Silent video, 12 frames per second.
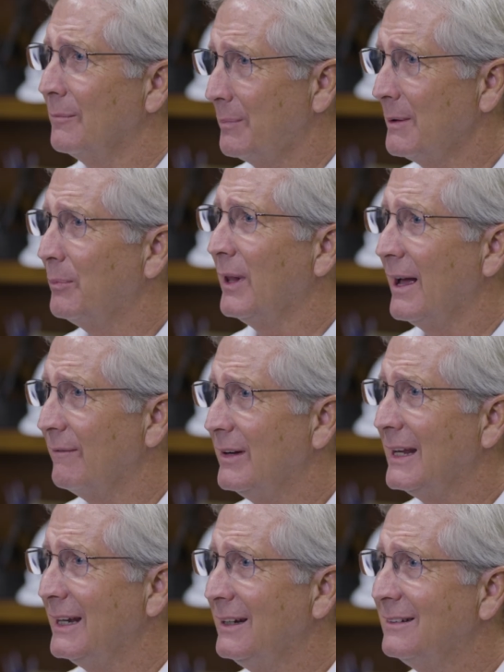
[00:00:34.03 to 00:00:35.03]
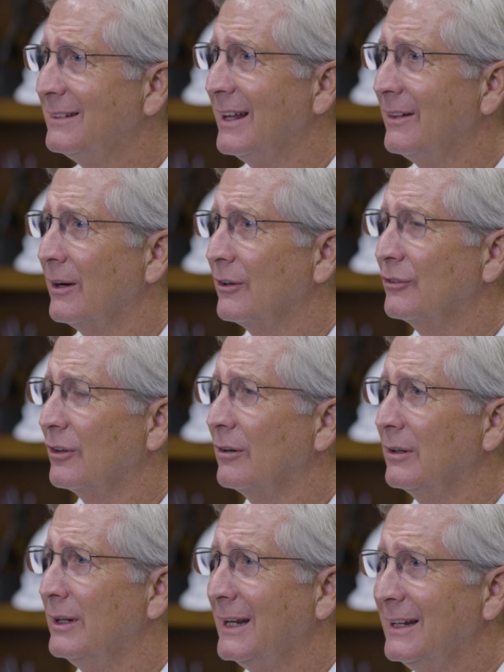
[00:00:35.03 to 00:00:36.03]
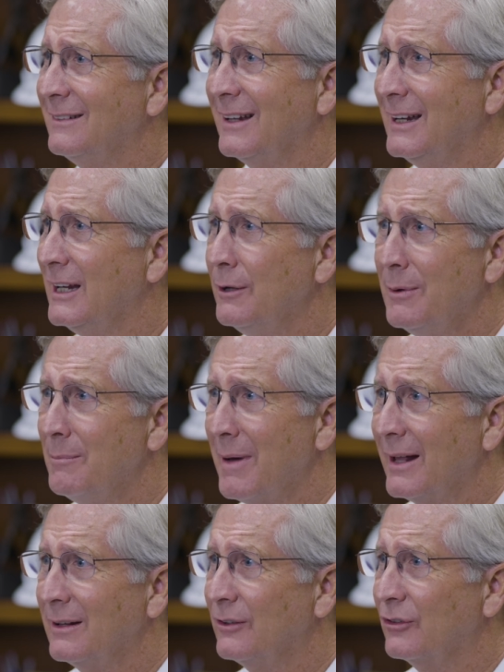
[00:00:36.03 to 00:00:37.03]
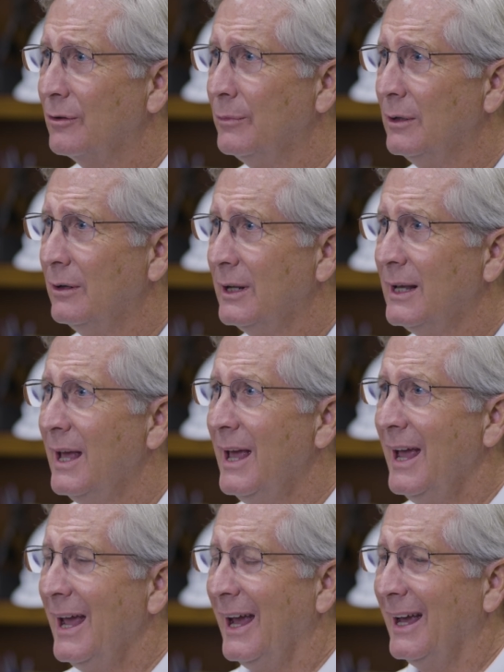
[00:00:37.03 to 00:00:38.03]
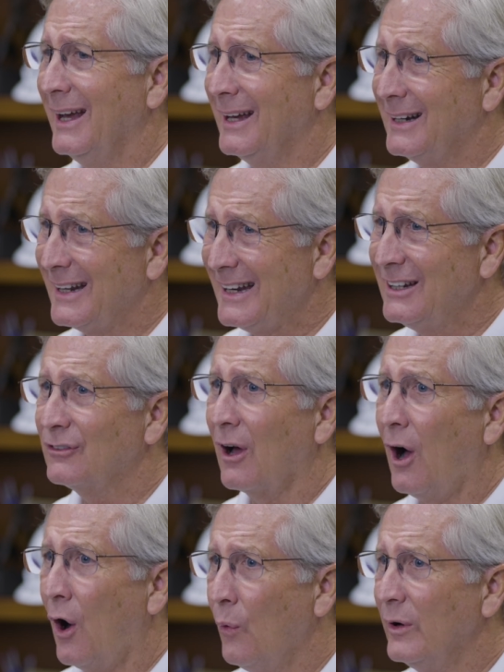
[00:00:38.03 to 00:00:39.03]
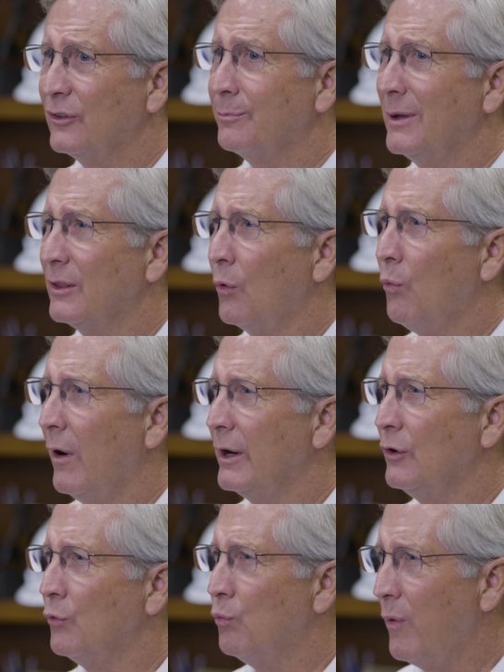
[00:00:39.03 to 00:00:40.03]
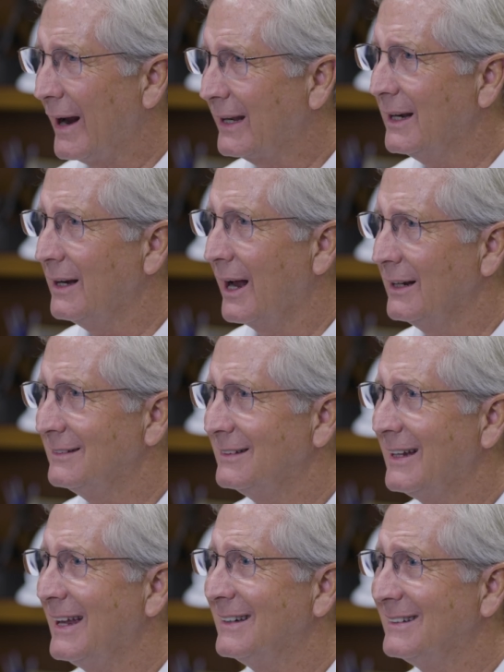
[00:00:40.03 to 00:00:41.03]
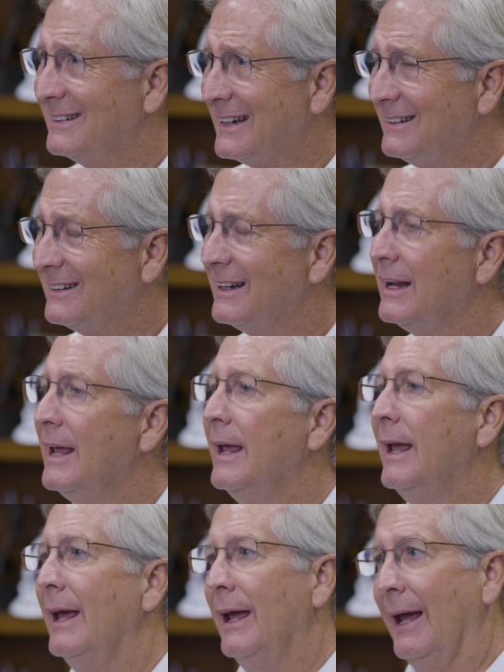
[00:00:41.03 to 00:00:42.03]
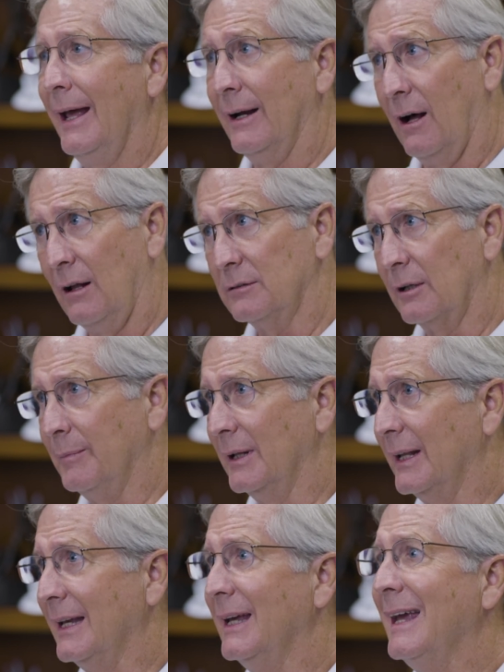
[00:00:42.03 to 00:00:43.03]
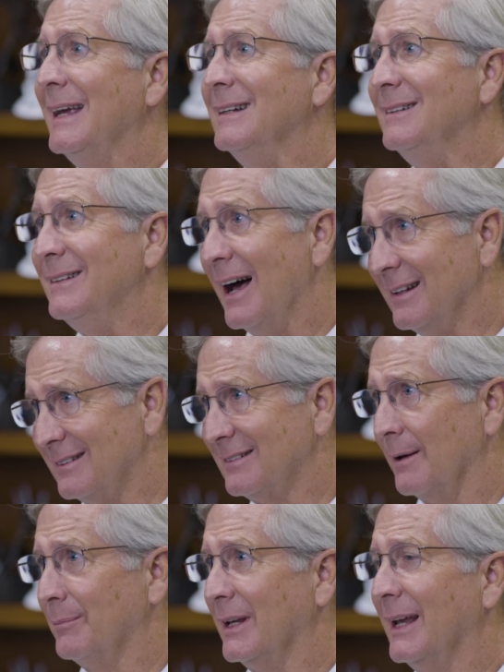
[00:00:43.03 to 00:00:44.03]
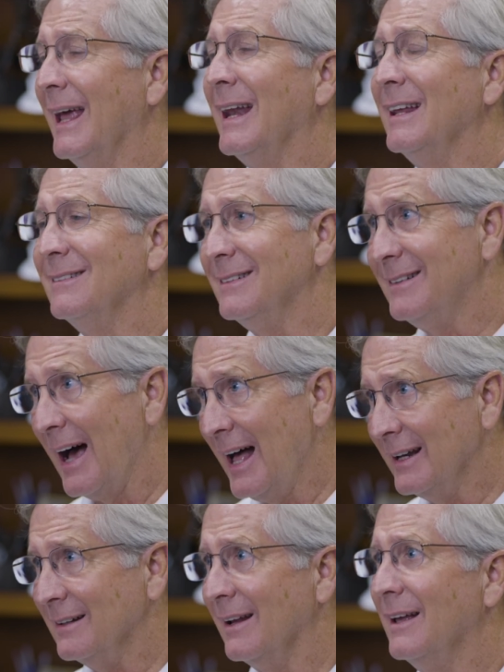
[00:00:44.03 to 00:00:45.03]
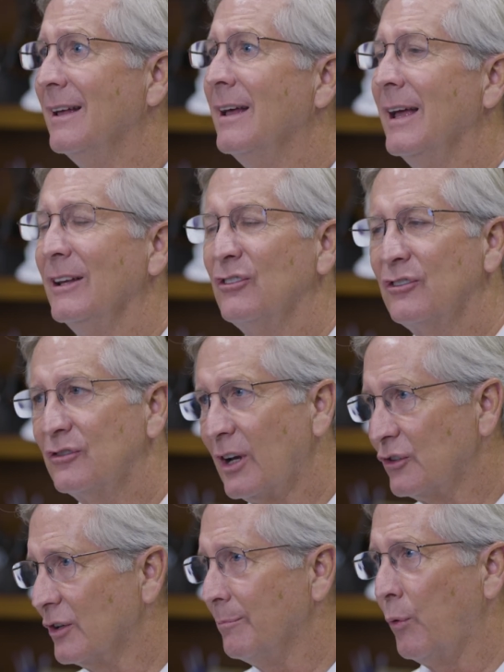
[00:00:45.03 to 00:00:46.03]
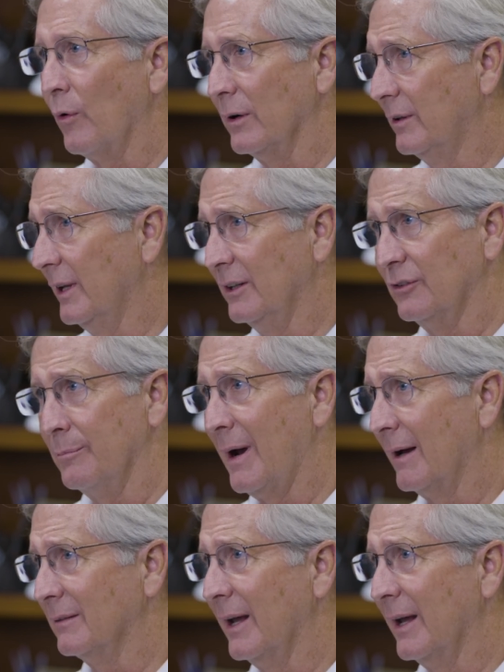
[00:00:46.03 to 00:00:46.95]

that people have needs and there are certain needs that need to be met in this community, and he's always been the one who recognizes that, sees it, and ultimately he does something and has done such important things about